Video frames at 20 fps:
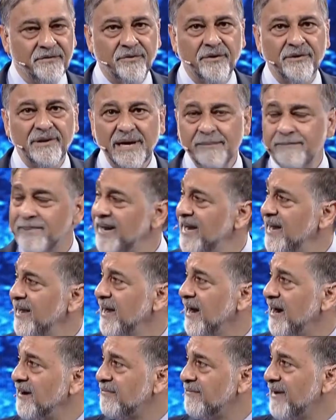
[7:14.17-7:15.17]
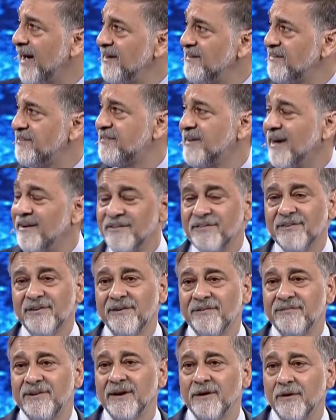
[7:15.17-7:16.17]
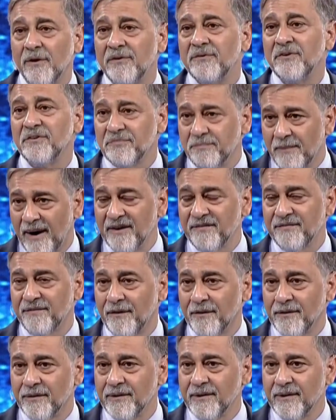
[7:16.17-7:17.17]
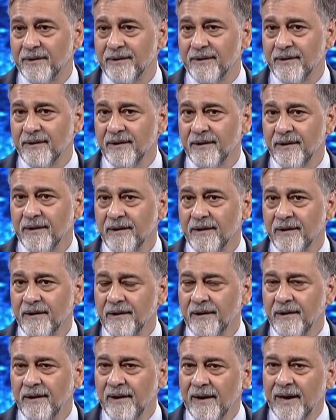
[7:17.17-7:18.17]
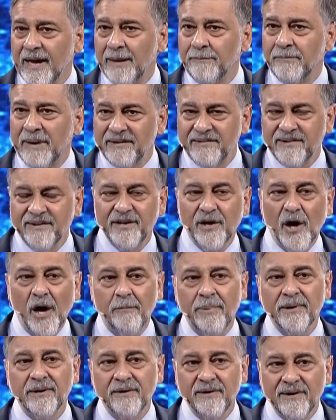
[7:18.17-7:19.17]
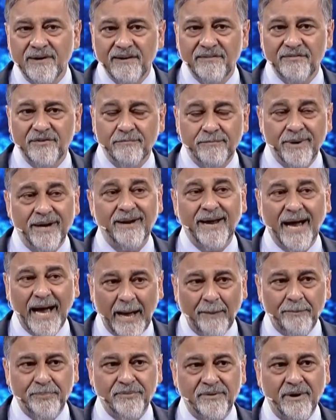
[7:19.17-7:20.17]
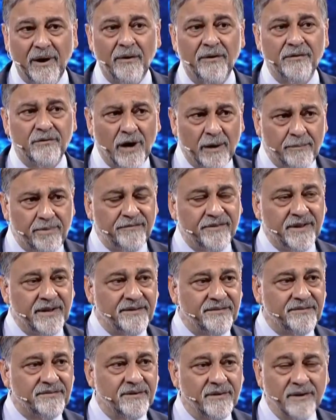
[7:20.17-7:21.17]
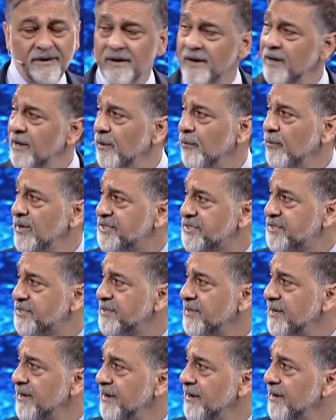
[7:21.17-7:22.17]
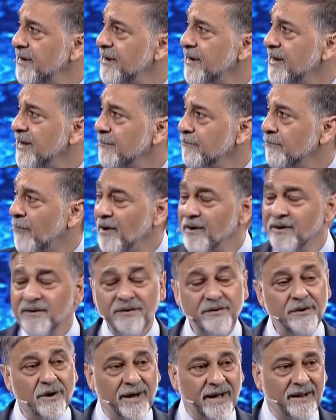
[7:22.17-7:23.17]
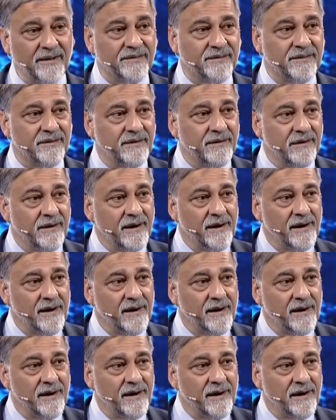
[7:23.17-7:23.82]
So they're building advanced sensors that go in your smartphone. Imagine the opportunities to build apps now on top of these which monitor your health.